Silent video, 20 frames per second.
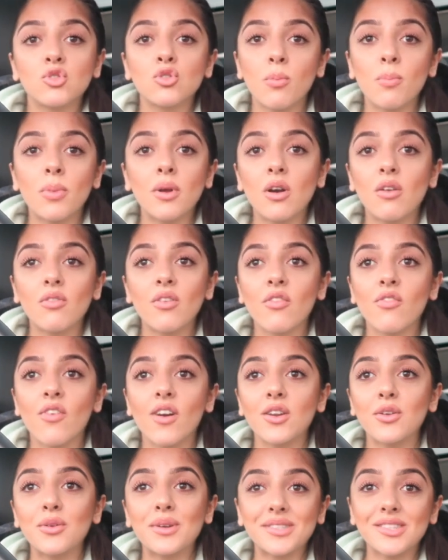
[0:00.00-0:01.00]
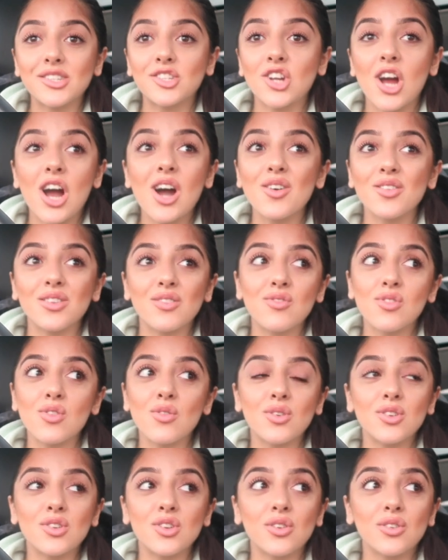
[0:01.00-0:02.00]
dropping off a friend who has a child, even
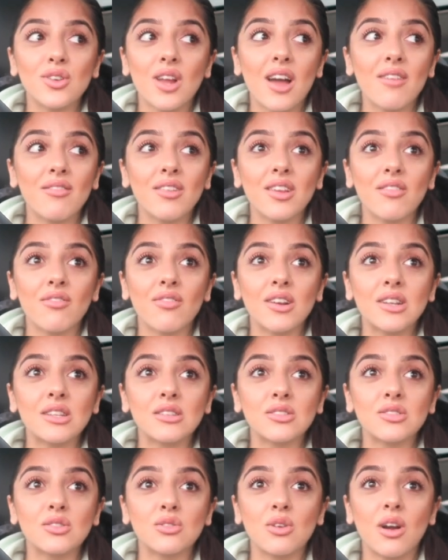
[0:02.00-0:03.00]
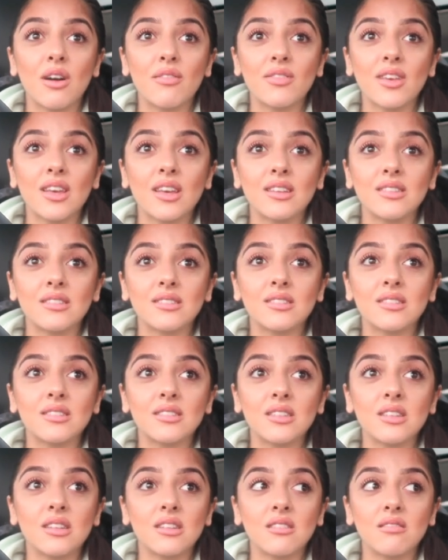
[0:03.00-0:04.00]
though I don't have any friends who have
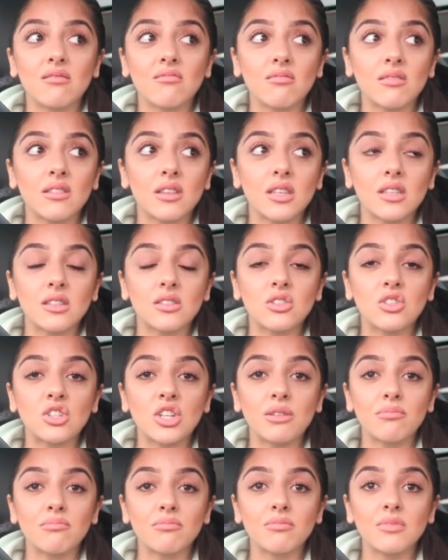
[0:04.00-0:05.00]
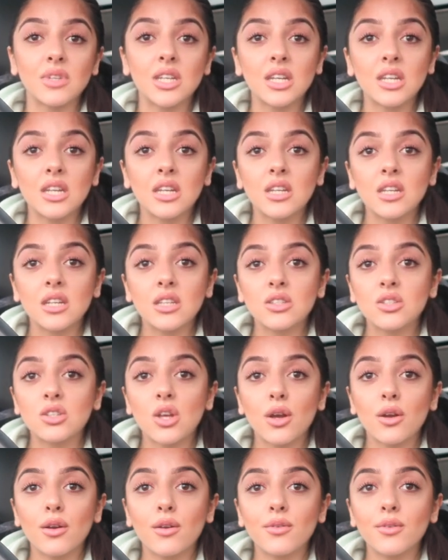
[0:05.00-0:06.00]
kids in this gym.
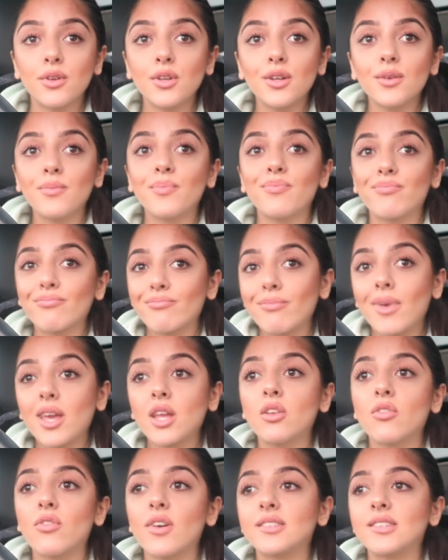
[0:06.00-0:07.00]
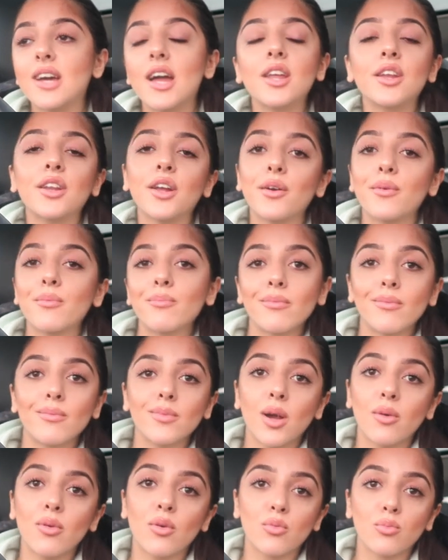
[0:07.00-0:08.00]
So, you know, make new friends. I don't know.
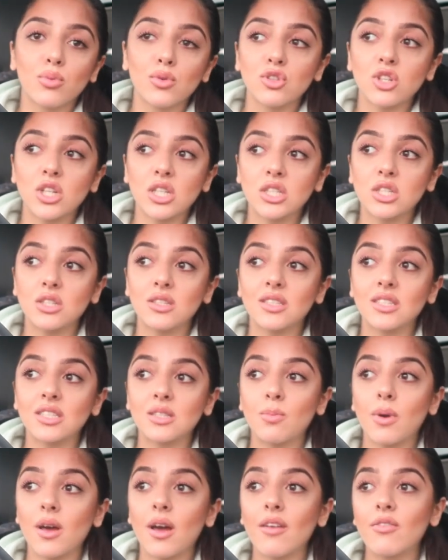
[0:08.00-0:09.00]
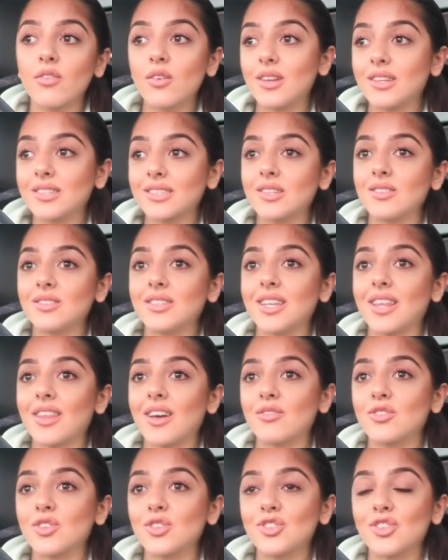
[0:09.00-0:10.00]
I'm coming up with bullshit excuses, but I feel less guilty than
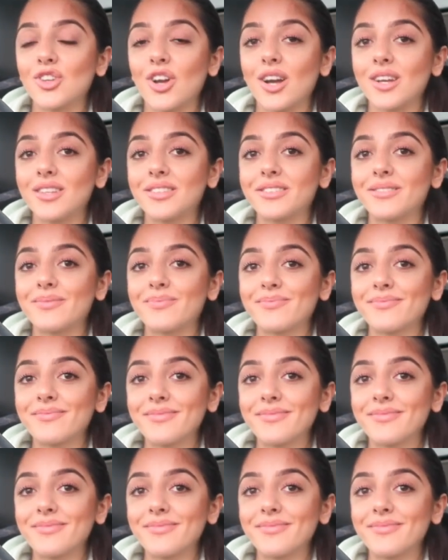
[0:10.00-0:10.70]
I've told you guys.